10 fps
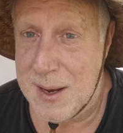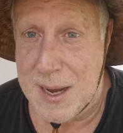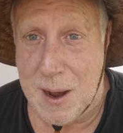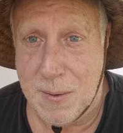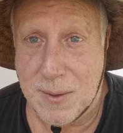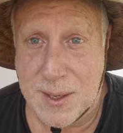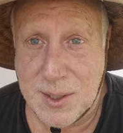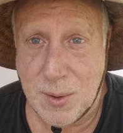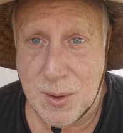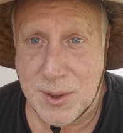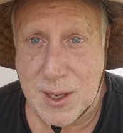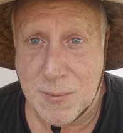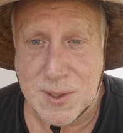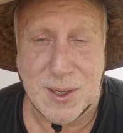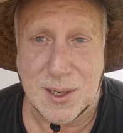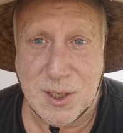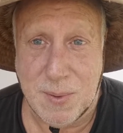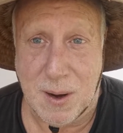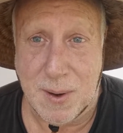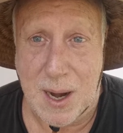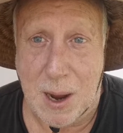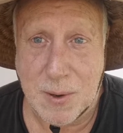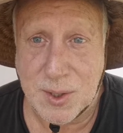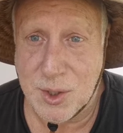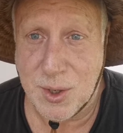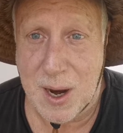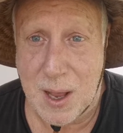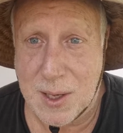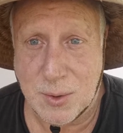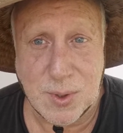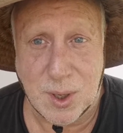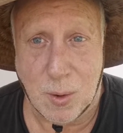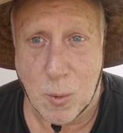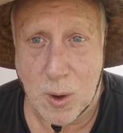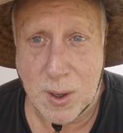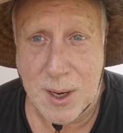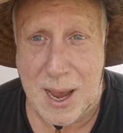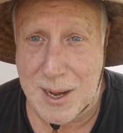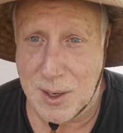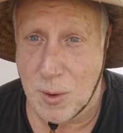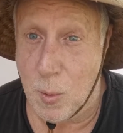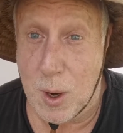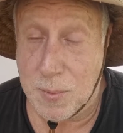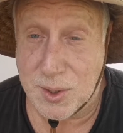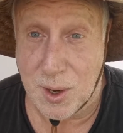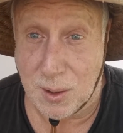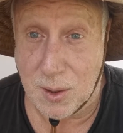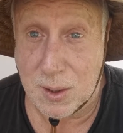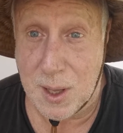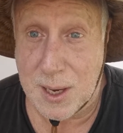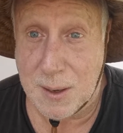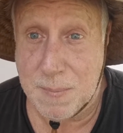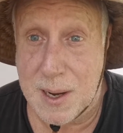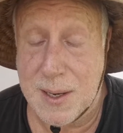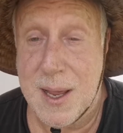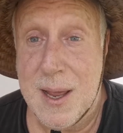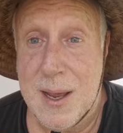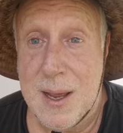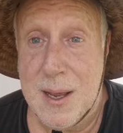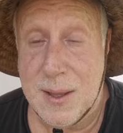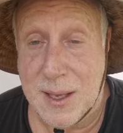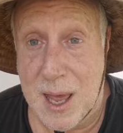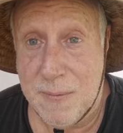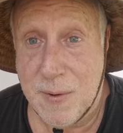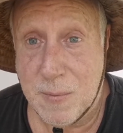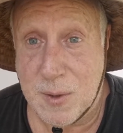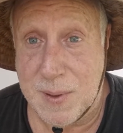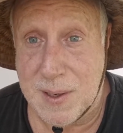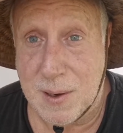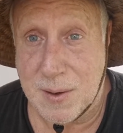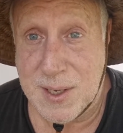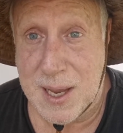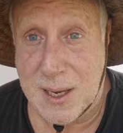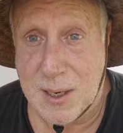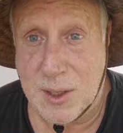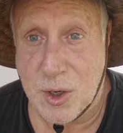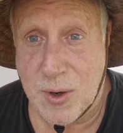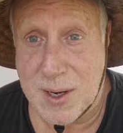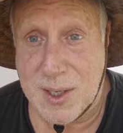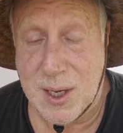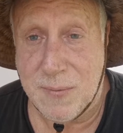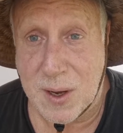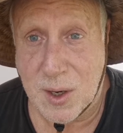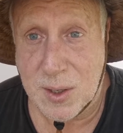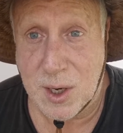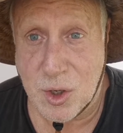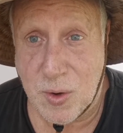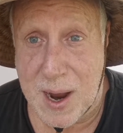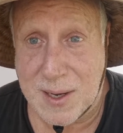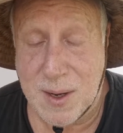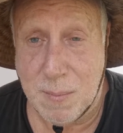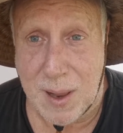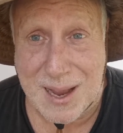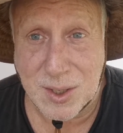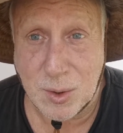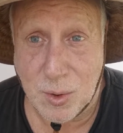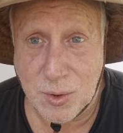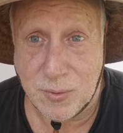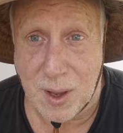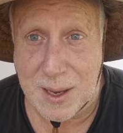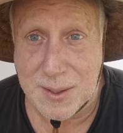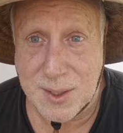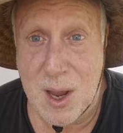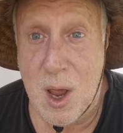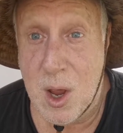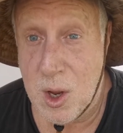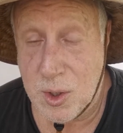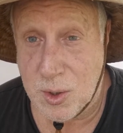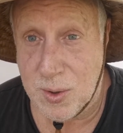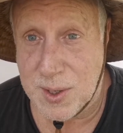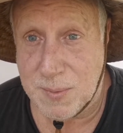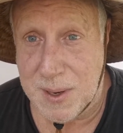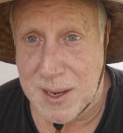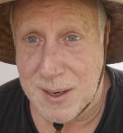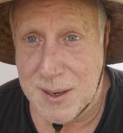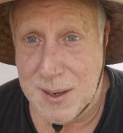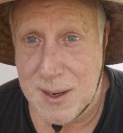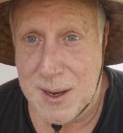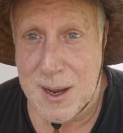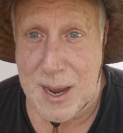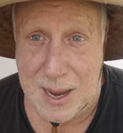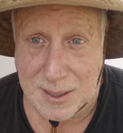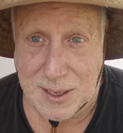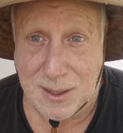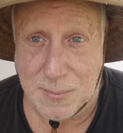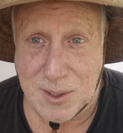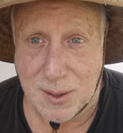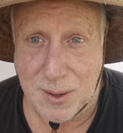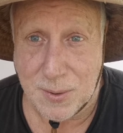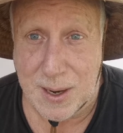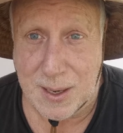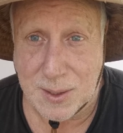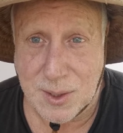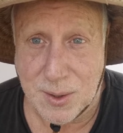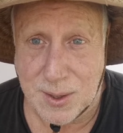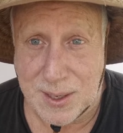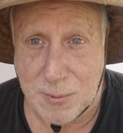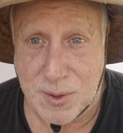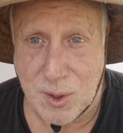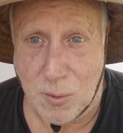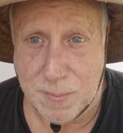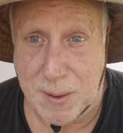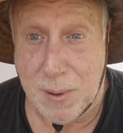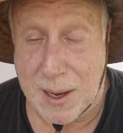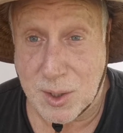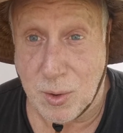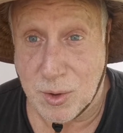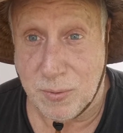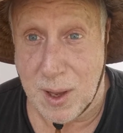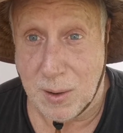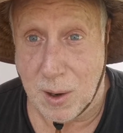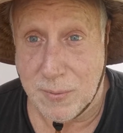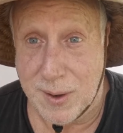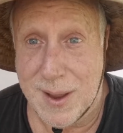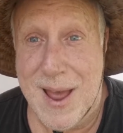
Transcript: Now, this whole thing was an experiment. I wasn't sure how this was gonna work. I didn't know what it was gonna look like, but the effort was being undertaken to try to see if I couldn't attract black soldier flies to this bin and get them to lay their eggs so that the end result would be black soldier fly larvae